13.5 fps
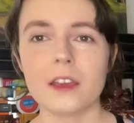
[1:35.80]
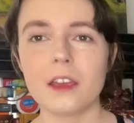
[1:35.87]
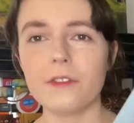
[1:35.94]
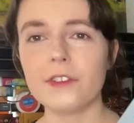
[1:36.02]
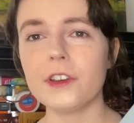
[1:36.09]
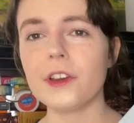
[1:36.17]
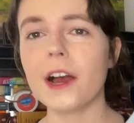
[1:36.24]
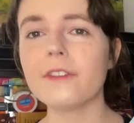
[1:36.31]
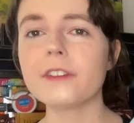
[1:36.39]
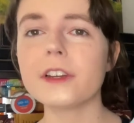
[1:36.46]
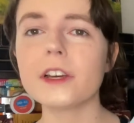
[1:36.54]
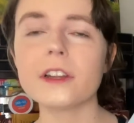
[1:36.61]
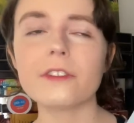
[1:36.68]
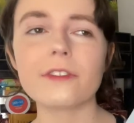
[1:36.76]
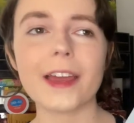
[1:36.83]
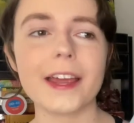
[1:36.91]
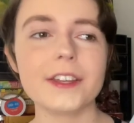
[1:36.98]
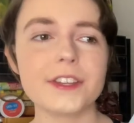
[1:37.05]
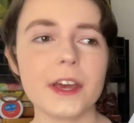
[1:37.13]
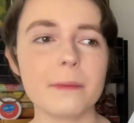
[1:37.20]
If you haven't heard of
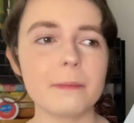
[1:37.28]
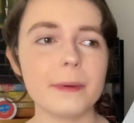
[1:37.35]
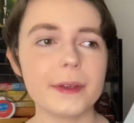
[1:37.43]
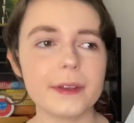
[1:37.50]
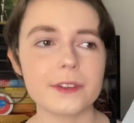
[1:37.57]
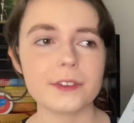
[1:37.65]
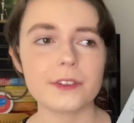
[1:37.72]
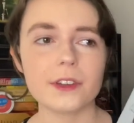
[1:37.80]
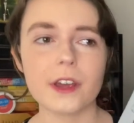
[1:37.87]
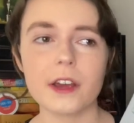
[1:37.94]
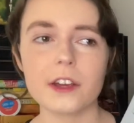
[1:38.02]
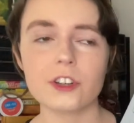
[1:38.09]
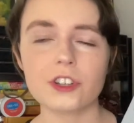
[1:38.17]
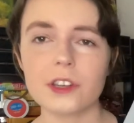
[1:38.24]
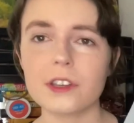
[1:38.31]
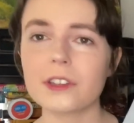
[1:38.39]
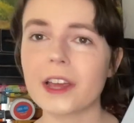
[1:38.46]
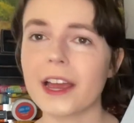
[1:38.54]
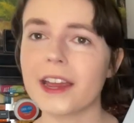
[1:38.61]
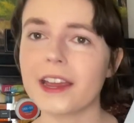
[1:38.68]
Kae Tempest,
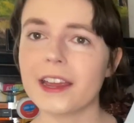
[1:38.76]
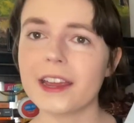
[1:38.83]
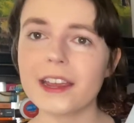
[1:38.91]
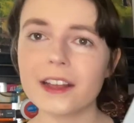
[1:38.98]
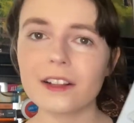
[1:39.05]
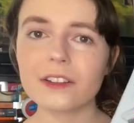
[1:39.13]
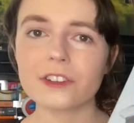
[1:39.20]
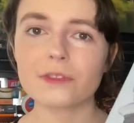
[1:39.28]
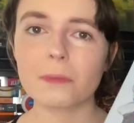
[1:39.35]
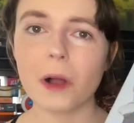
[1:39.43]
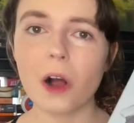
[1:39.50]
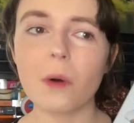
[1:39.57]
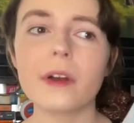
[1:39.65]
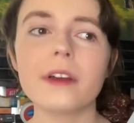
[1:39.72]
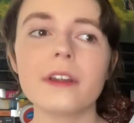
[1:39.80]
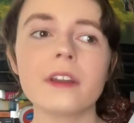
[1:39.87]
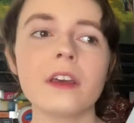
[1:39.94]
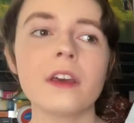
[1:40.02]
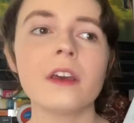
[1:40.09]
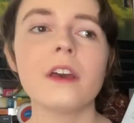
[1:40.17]
she's a English poet,
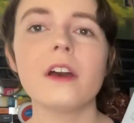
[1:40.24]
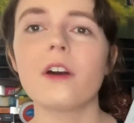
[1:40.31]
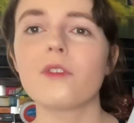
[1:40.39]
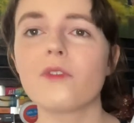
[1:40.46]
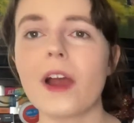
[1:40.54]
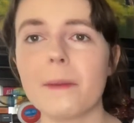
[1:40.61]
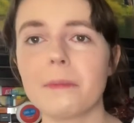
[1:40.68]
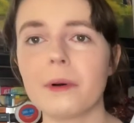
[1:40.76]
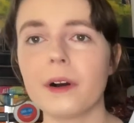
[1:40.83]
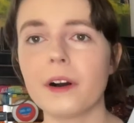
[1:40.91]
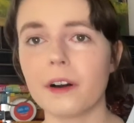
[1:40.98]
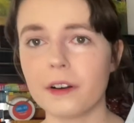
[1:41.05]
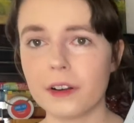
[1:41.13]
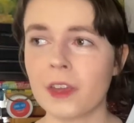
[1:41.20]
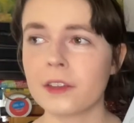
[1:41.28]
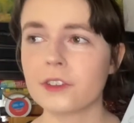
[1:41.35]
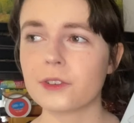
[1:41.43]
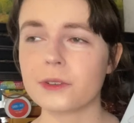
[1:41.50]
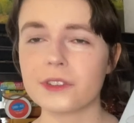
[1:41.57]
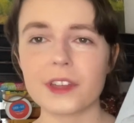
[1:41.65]
a rapper,
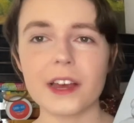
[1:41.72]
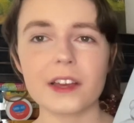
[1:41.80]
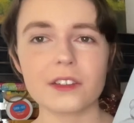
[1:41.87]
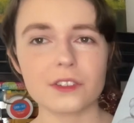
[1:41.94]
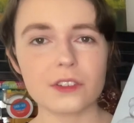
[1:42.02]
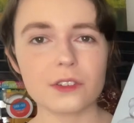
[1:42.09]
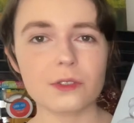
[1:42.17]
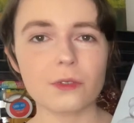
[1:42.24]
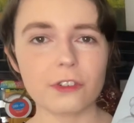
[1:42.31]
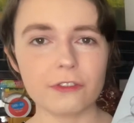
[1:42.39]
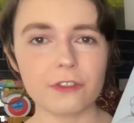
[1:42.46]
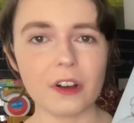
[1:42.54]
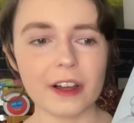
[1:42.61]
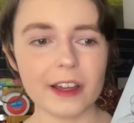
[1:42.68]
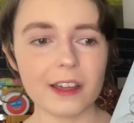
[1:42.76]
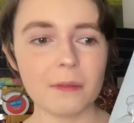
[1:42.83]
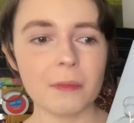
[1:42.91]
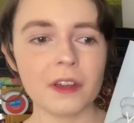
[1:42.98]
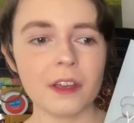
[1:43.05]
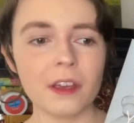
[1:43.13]
so it's that sort of
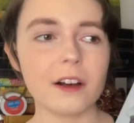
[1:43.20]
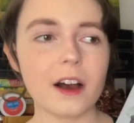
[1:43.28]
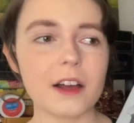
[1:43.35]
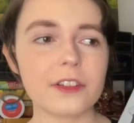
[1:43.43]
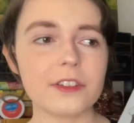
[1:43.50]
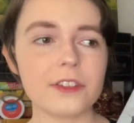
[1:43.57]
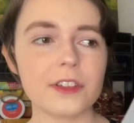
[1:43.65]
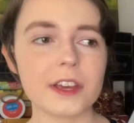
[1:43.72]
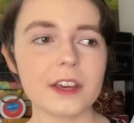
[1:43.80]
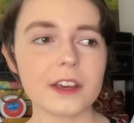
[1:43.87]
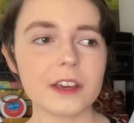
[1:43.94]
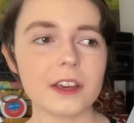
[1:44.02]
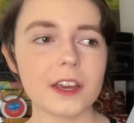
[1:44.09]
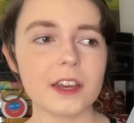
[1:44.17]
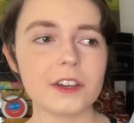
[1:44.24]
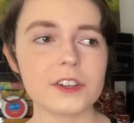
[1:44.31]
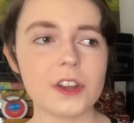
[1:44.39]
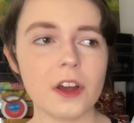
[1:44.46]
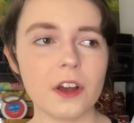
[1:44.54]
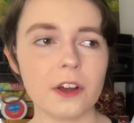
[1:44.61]
vibe. But I think in
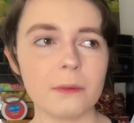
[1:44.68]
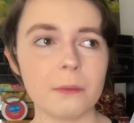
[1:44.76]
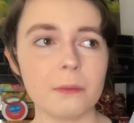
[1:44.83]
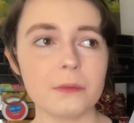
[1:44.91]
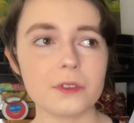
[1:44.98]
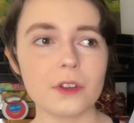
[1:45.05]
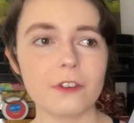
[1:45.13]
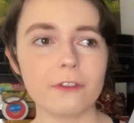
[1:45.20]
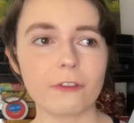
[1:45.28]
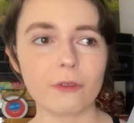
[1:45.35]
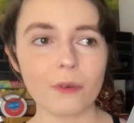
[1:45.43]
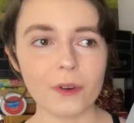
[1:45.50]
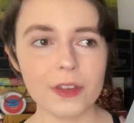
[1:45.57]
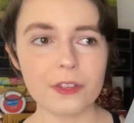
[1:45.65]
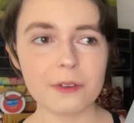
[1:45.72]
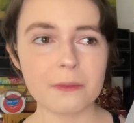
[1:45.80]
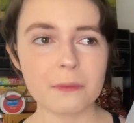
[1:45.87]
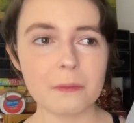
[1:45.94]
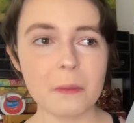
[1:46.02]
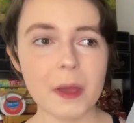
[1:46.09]
terms of
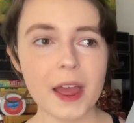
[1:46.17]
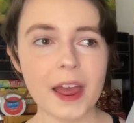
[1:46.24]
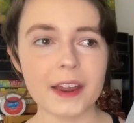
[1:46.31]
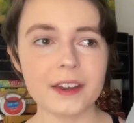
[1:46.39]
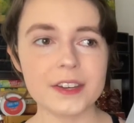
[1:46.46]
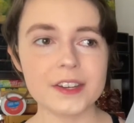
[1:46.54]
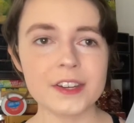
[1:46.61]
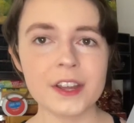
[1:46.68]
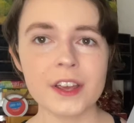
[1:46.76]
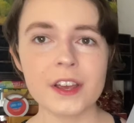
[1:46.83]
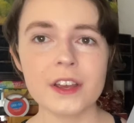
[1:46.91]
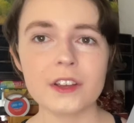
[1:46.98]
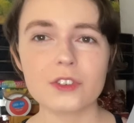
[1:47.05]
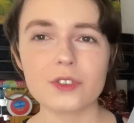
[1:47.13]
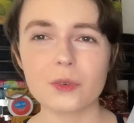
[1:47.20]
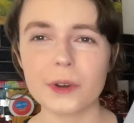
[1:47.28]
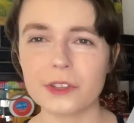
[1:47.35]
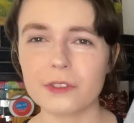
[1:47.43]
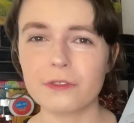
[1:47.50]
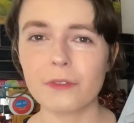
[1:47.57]
rhythm and
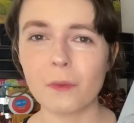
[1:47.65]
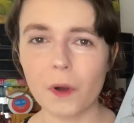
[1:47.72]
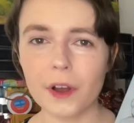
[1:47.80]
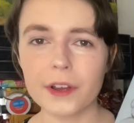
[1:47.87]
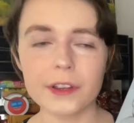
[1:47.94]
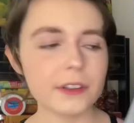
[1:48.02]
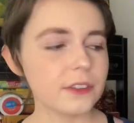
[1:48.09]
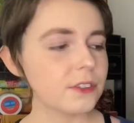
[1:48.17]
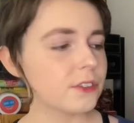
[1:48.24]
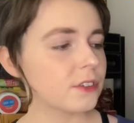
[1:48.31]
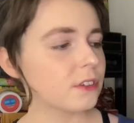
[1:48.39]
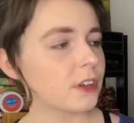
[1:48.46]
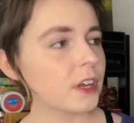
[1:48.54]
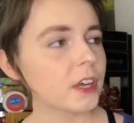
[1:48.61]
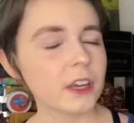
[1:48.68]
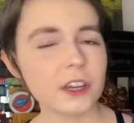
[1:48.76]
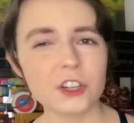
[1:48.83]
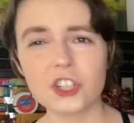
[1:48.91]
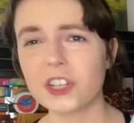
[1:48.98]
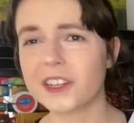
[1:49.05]
choice of words,
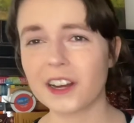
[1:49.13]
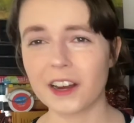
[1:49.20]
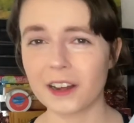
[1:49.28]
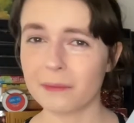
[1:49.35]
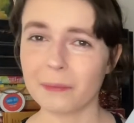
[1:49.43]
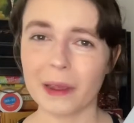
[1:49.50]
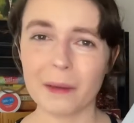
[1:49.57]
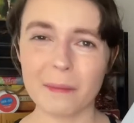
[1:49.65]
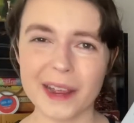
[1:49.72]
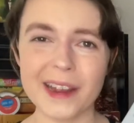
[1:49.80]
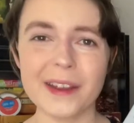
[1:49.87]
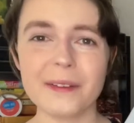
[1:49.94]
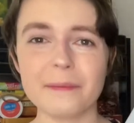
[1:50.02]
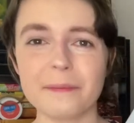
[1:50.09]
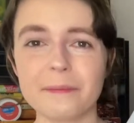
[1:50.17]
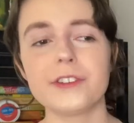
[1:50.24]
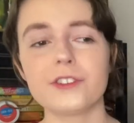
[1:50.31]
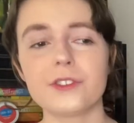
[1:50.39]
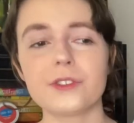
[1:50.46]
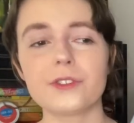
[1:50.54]
she can't be beat.
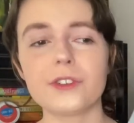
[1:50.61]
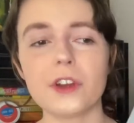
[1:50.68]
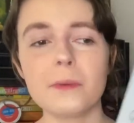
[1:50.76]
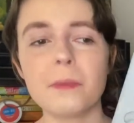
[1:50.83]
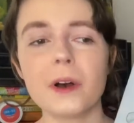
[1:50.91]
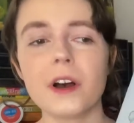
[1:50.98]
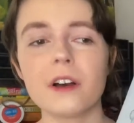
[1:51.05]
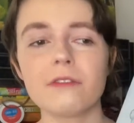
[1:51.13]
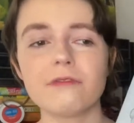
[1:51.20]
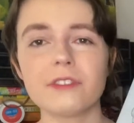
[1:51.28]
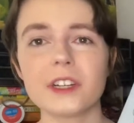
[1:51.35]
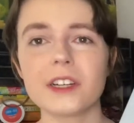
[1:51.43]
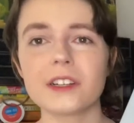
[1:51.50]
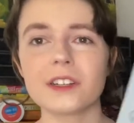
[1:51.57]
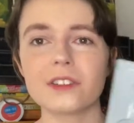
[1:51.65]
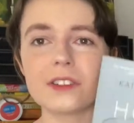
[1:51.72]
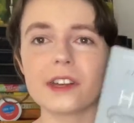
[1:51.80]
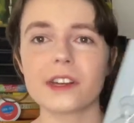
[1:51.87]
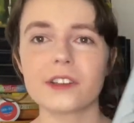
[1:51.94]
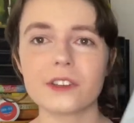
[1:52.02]
It's just so perfect.
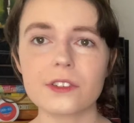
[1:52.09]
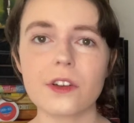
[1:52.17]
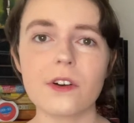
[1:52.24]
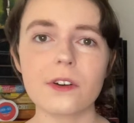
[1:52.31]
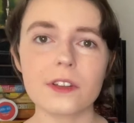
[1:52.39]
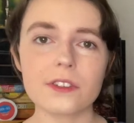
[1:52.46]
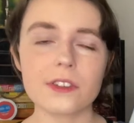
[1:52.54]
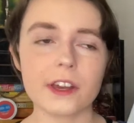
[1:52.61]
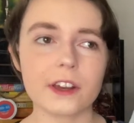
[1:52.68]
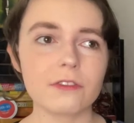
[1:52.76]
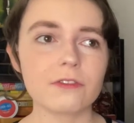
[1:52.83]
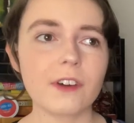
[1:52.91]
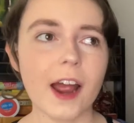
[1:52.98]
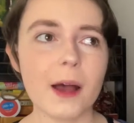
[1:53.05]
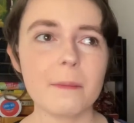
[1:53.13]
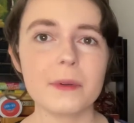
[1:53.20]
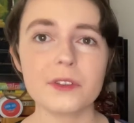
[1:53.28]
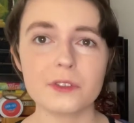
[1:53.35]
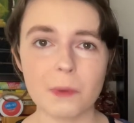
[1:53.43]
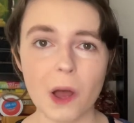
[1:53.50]
It's like a song, it's like a rap,
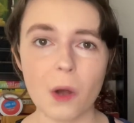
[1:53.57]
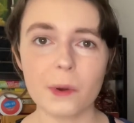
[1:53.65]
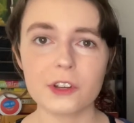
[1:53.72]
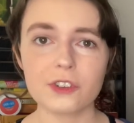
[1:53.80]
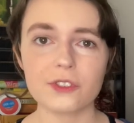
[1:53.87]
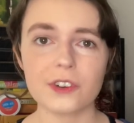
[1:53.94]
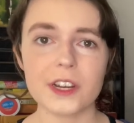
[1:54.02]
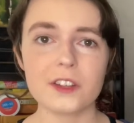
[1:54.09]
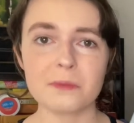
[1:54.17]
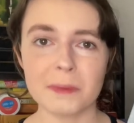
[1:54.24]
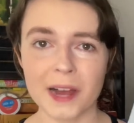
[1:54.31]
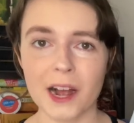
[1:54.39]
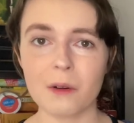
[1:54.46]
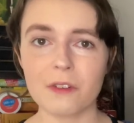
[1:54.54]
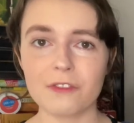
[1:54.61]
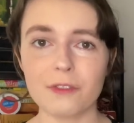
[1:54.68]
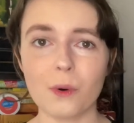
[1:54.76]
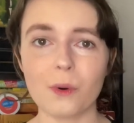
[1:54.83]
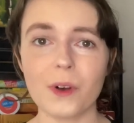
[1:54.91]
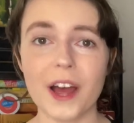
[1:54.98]
it's poetry, it's
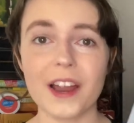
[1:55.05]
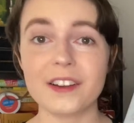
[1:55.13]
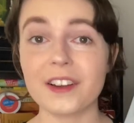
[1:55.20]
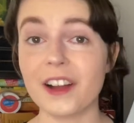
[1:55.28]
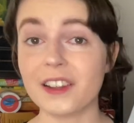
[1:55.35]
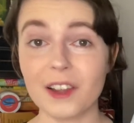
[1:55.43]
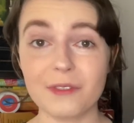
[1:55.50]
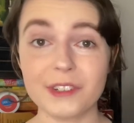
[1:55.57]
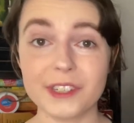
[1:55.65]
powerful, and I love